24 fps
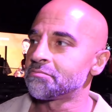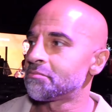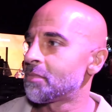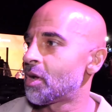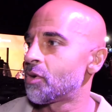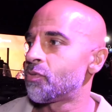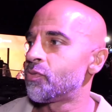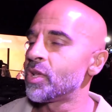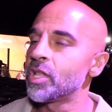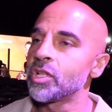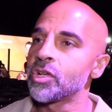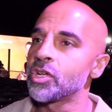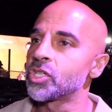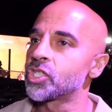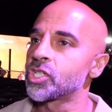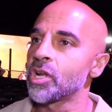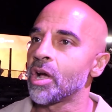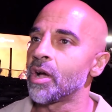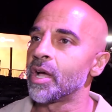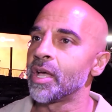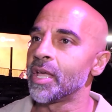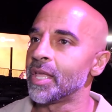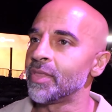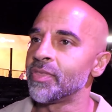A real good
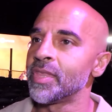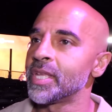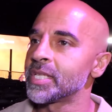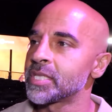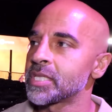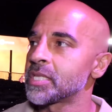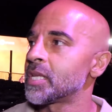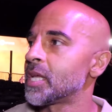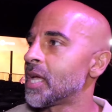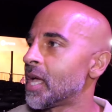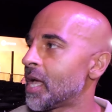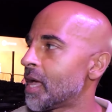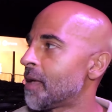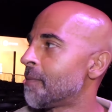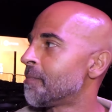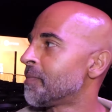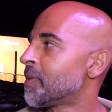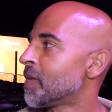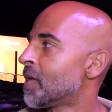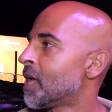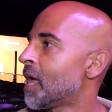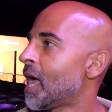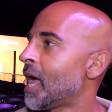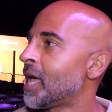shot in this,
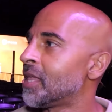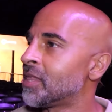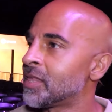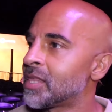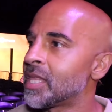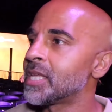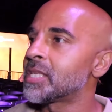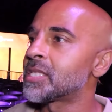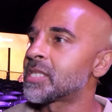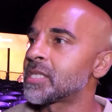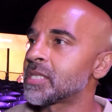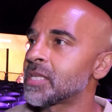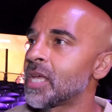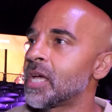in this,